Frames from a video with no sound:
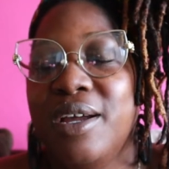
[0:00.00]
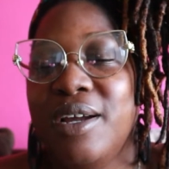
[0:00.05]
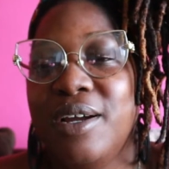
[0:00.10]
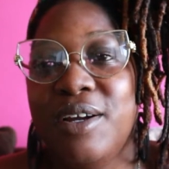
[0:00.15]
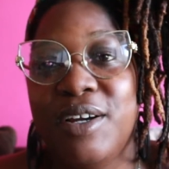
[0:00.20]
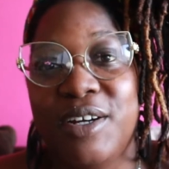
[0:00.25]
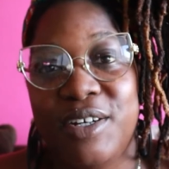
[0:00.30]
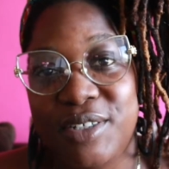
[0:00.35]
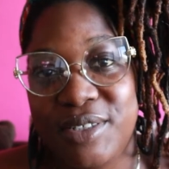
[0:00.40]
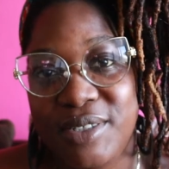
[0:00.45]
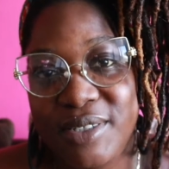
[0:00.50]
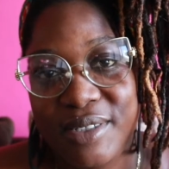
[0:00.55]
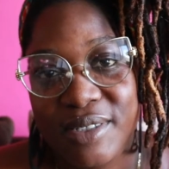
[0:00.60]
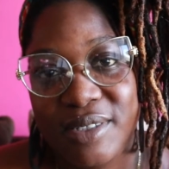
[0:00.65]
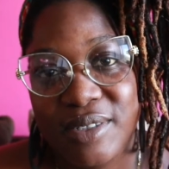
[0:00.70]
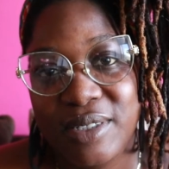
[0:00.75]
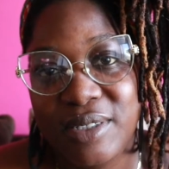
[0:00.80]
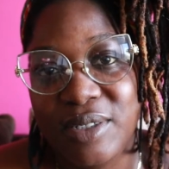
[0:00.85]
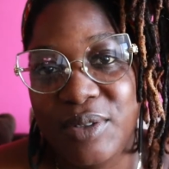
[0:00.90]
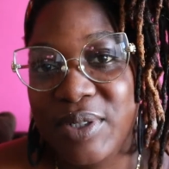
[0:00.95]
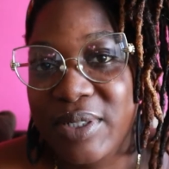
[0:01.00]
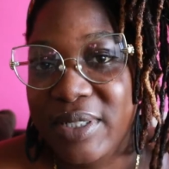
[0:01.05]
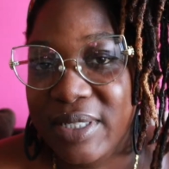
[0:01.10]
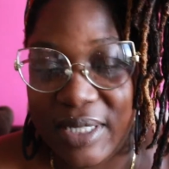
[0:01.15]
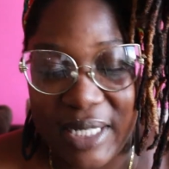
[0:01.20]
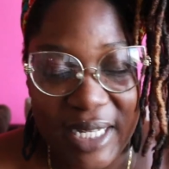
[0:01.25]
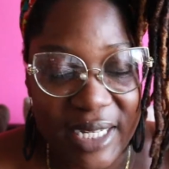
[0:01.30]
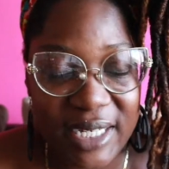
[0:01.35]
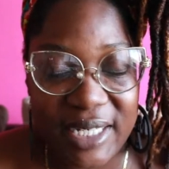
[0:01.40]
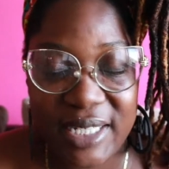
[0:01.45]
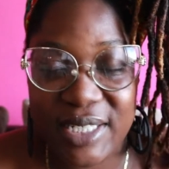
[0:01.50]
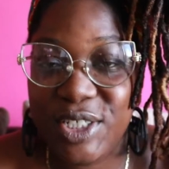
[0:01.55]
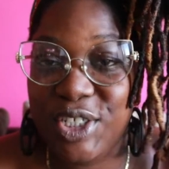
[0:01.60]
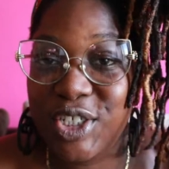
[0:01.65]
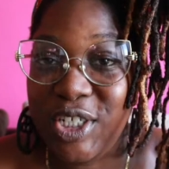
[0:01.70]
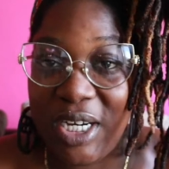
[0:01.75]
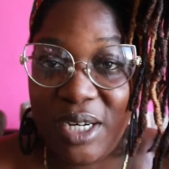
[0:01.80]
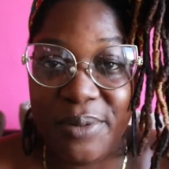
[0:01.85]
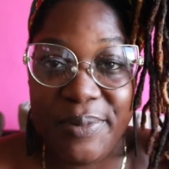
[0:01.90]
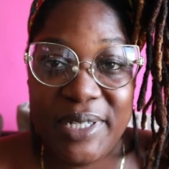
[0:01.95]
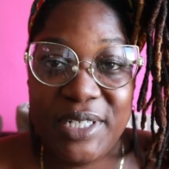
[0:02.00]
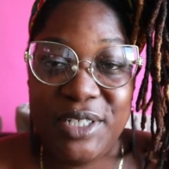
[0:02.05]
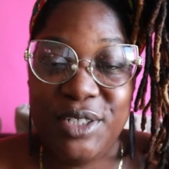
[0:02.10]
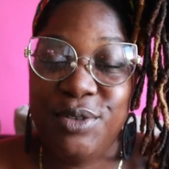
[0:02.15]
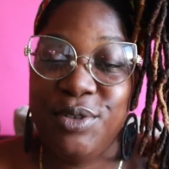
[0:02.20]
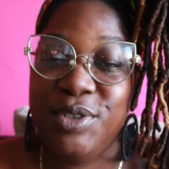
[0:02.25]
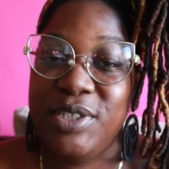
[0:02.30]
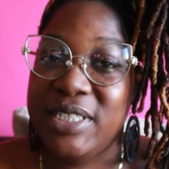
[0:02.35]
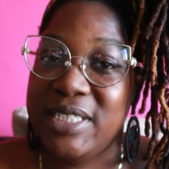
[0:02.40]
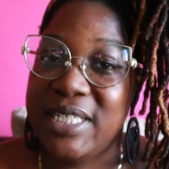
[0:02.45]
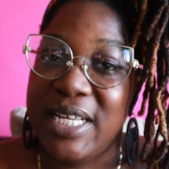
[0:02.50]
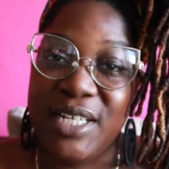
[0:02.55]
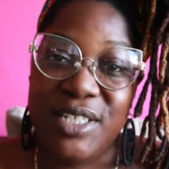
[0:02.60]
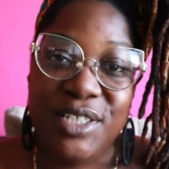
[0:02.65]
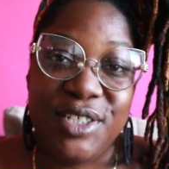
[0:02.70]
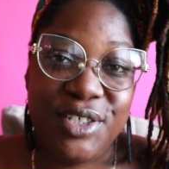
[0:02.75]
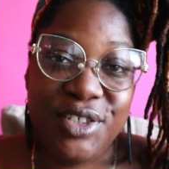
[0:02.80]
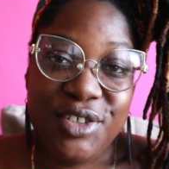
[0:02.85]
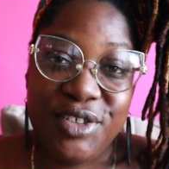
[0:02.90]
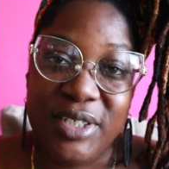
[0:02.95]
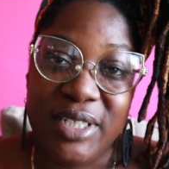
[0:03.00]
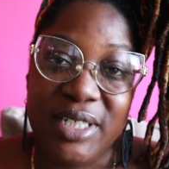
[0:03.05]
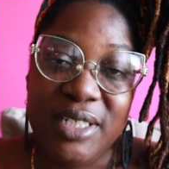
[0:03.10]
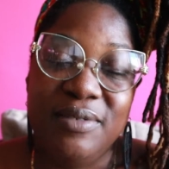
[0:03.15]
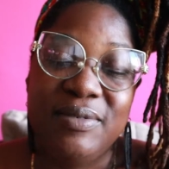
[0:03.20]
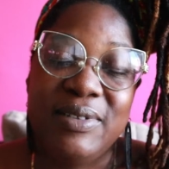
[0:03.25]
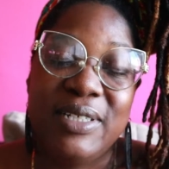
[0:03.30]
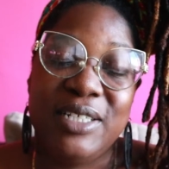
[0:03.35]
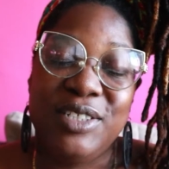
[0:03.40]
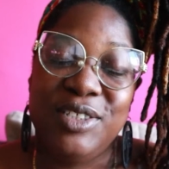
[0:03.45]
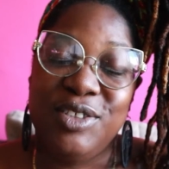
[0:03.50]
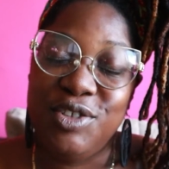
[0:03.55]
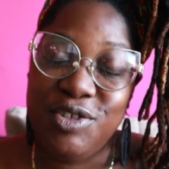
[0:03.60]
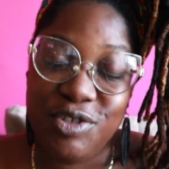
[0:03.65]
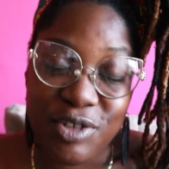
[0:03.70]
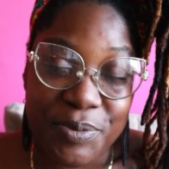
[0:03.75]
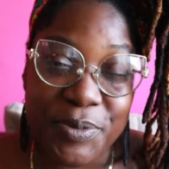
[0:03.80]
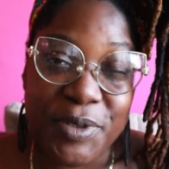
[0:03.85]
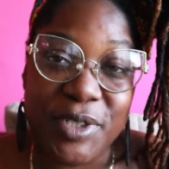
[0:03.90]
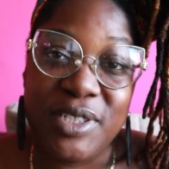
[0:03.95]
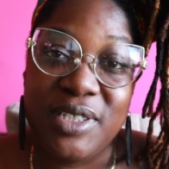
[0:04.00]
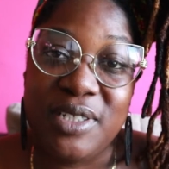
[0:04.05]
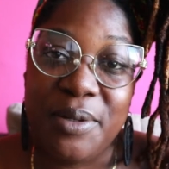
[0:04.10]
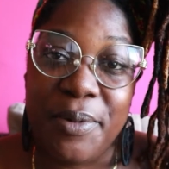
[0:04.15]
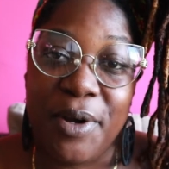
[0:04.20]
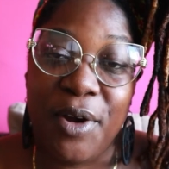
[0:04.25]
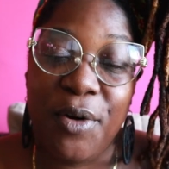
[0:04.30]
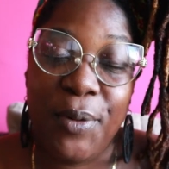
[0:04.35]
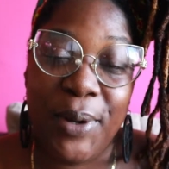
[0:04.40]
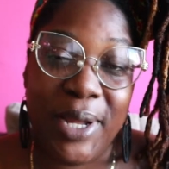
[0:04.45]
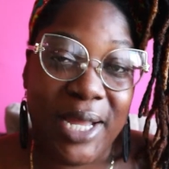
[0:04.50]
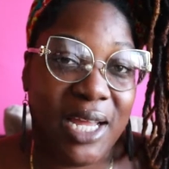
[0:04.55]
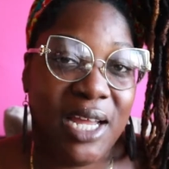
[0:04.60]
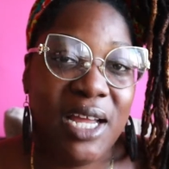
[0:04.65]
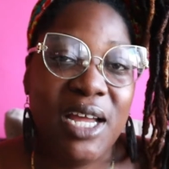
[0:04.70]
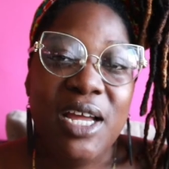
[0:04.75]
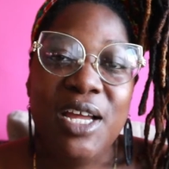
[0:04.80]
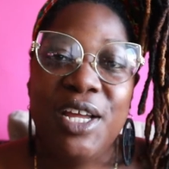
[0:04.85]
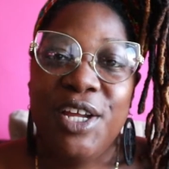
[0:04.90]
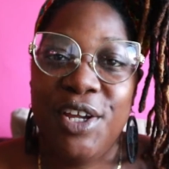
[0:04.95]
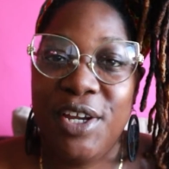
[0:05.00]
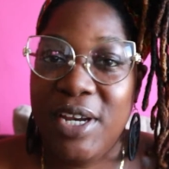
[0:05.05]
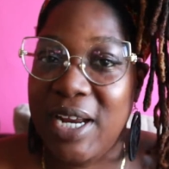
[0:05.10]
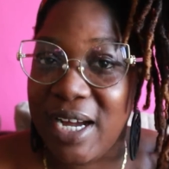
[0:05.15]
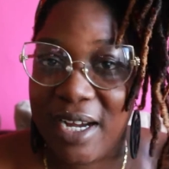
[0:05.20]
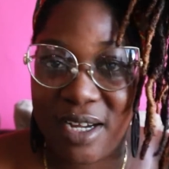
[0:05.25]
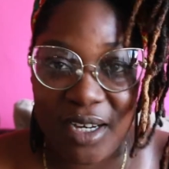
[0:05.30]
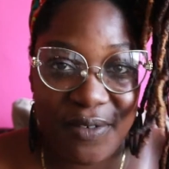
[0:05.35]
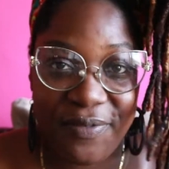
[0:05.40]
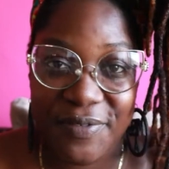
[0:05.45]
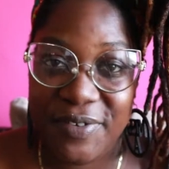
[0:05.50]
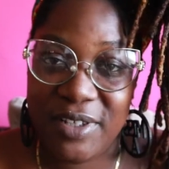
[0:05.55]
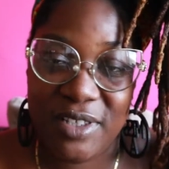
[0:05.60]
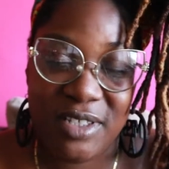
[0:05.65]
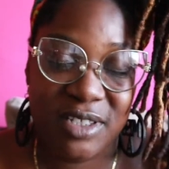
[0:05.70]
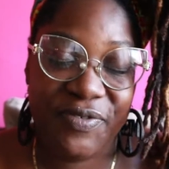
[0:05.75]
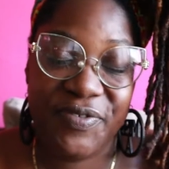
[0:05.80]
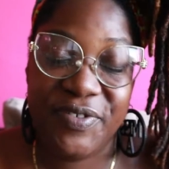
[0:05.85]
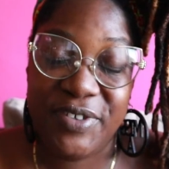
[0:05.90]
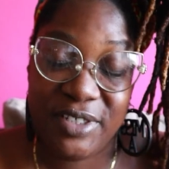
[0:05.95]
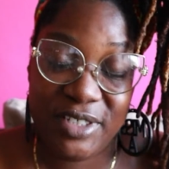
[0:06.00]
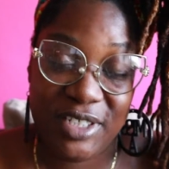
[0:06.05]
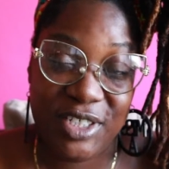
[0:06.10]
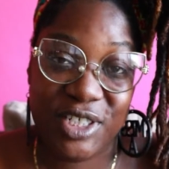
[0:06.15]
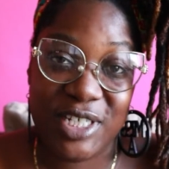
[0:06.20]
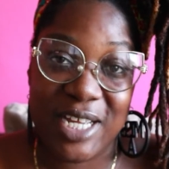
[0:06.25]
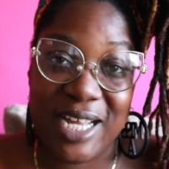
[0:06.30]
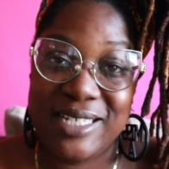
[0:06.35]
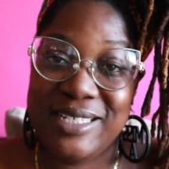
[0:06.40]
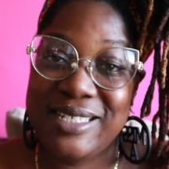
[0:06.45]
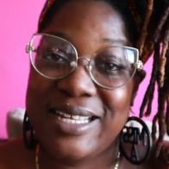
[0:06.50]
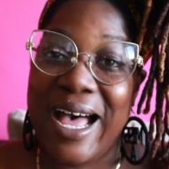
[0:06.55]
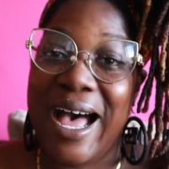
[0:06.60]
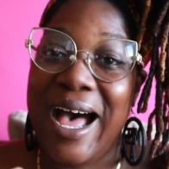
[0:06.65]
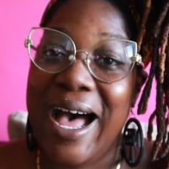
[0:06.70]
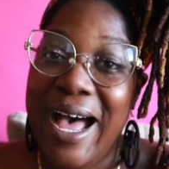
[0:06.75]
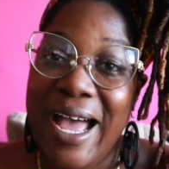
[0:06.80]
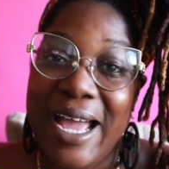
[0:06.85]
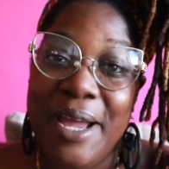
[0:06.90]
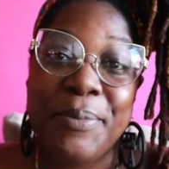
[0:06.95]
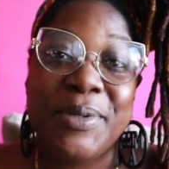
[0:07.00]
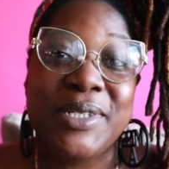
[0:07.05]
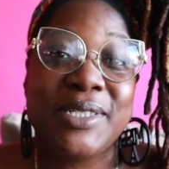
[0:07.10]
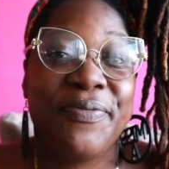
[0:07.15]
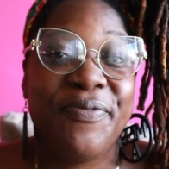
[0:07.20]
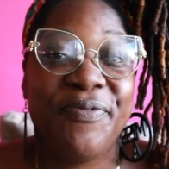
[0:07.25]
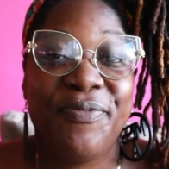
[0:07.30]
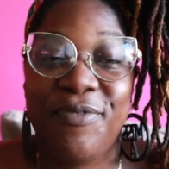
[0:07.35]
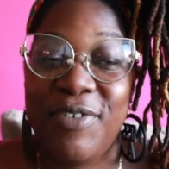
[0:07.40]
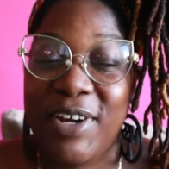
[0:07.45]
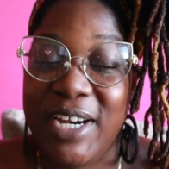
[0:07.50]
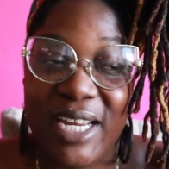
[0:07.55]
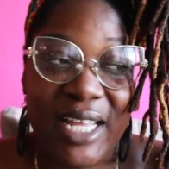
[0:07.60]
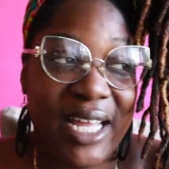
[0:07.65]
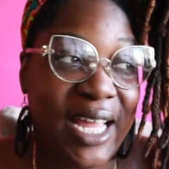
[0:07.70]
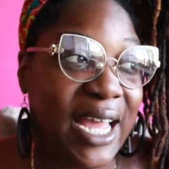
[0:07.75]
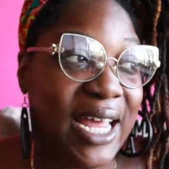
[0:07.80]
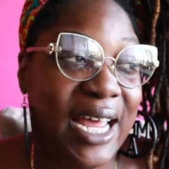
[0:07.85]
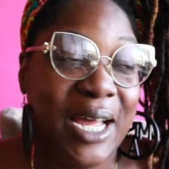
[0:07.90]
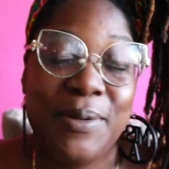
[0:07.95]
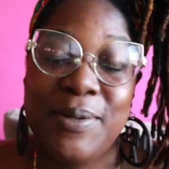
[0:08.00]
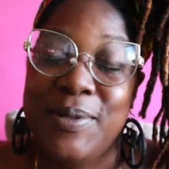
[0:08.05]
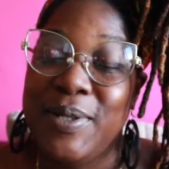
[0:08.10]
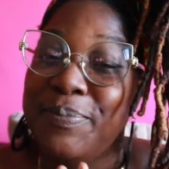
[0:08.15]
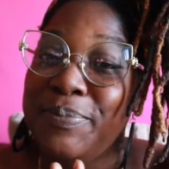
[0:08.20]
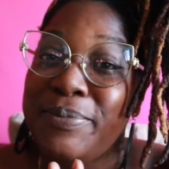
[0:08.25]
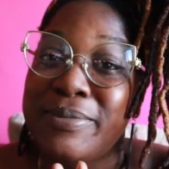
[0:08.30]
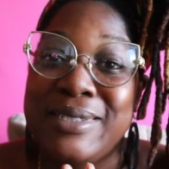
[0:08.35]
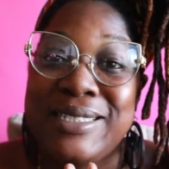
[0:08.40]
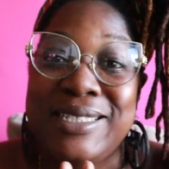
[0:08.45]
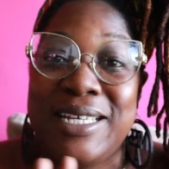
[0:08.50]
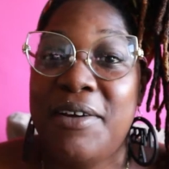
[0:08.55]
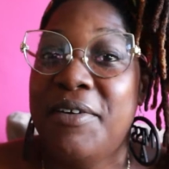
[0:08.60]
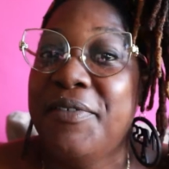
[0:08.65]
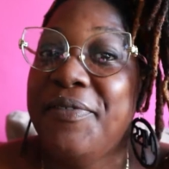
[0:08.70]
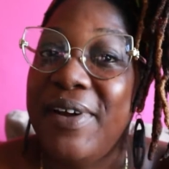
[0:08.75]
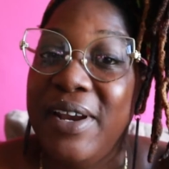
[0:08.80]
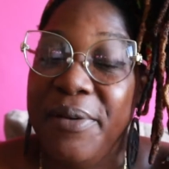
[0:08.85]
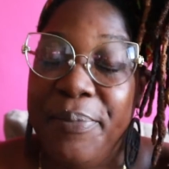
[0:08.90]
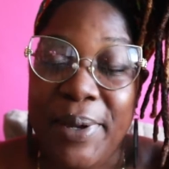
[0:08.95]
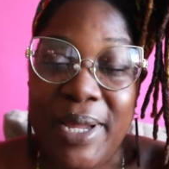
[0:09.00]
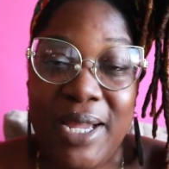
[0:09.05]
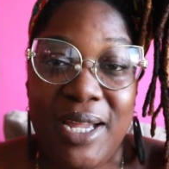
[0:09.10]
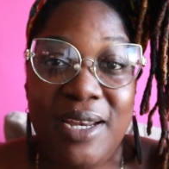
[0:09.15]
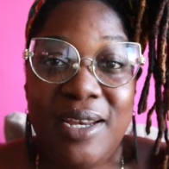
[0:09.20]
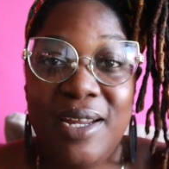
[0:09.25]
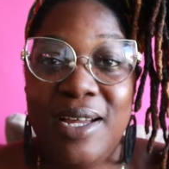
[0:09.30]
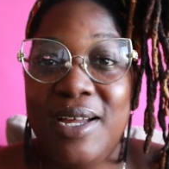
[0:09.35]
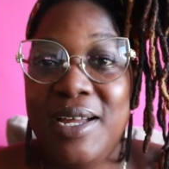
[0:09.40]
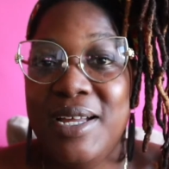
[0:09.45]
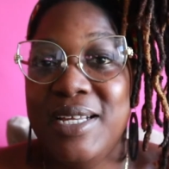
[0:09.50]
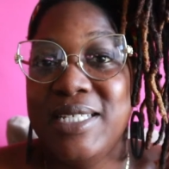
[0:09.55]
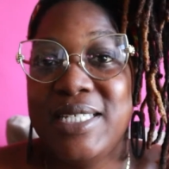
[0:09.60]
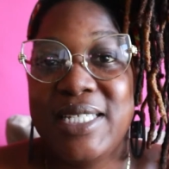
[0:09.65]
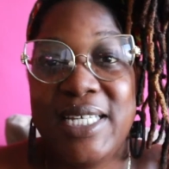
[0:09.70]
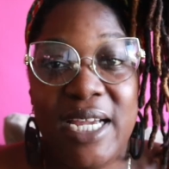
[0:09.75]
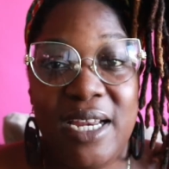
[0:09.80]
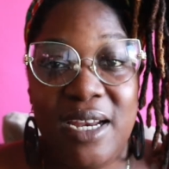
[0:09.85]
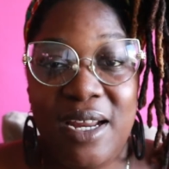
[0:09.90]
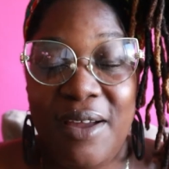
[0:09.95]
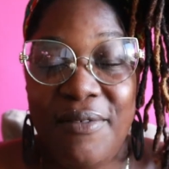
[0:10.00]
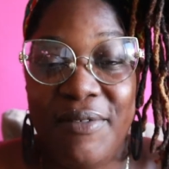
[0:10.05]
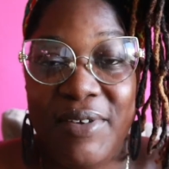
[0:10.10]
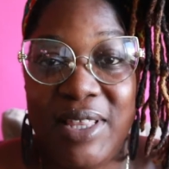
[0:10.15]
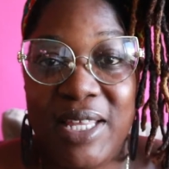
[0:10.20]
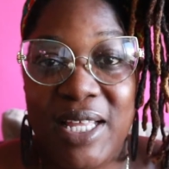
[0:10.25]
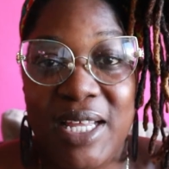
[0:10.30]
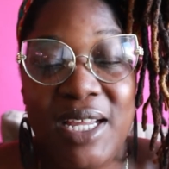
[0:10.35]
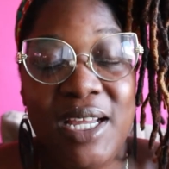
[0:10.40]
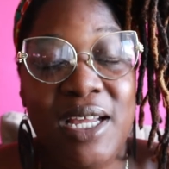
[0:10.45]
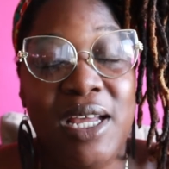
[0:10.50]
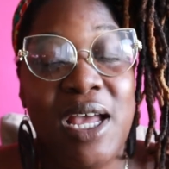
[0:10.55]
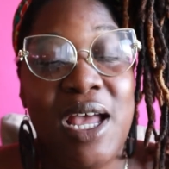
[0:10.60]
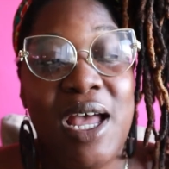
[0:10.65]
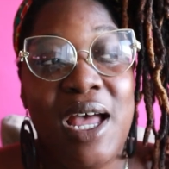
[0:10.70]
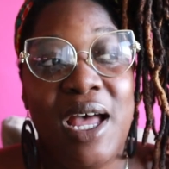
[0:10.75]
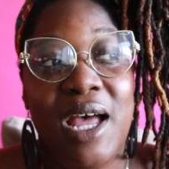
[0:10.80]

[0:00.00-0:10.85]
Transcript: Girls, ladies, gentlemen, you just had surgery. They trimmed your stomach away. You're not going to feel these shots. I am a fraidy cat. I'm terrified of pain, scared of everything.